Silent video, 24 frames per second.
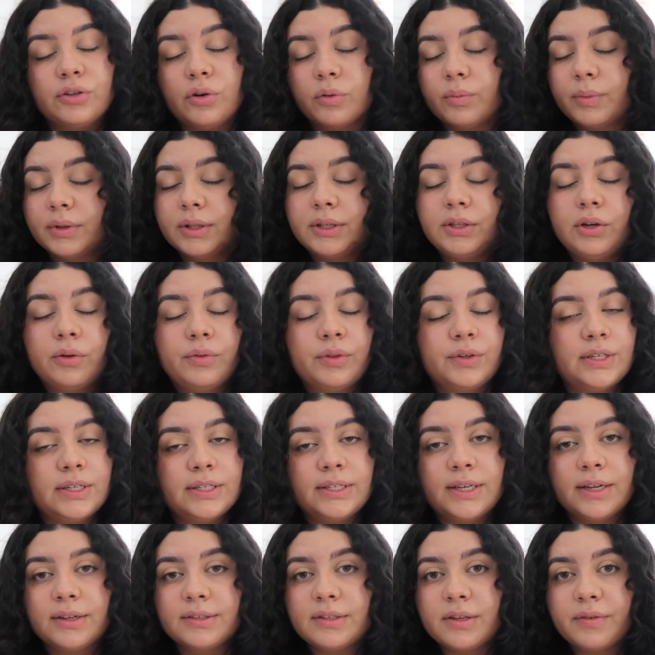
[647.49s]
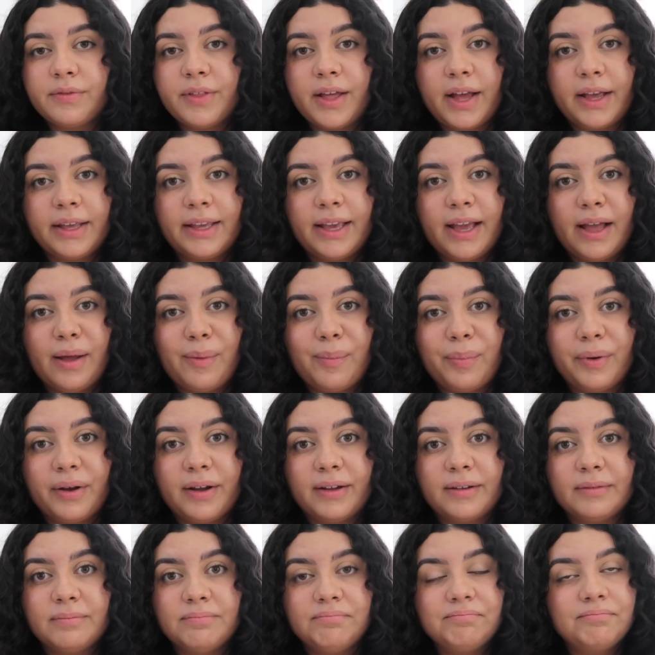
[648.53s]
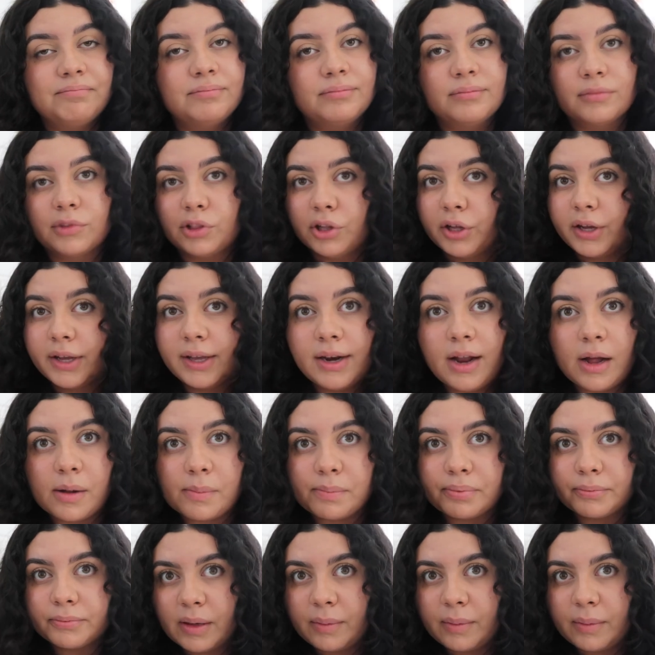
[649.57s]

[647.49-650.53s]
don't really know the details of that yet, but look it up.